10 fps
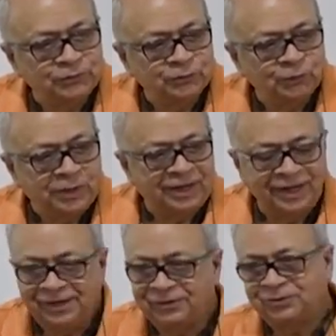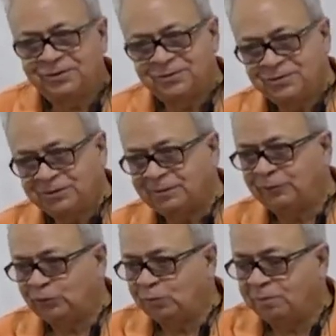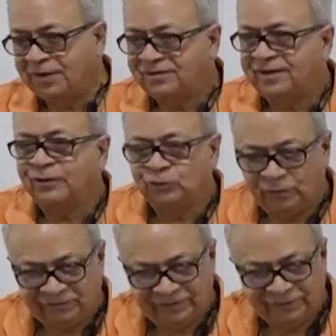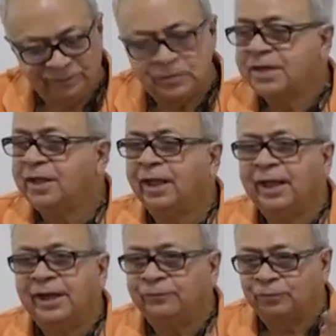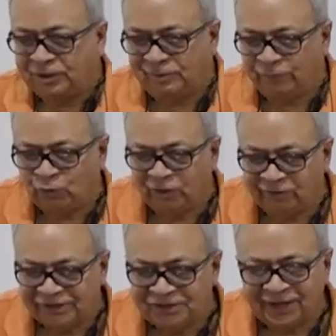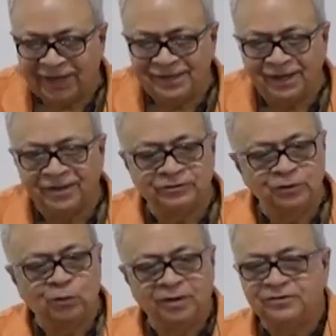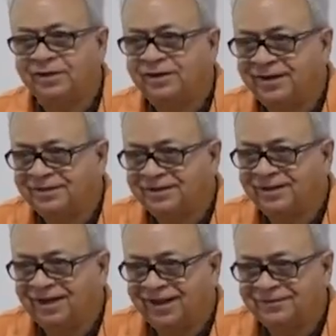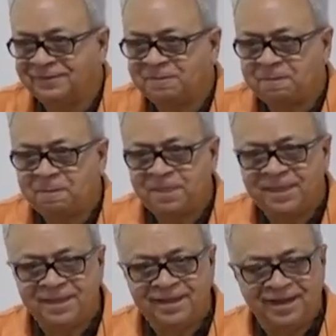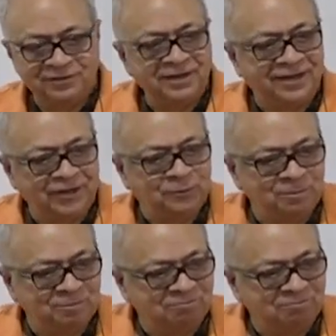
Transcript: So at least some of you must ask questions. If some of you are very shy in asking questions here in the class, as the case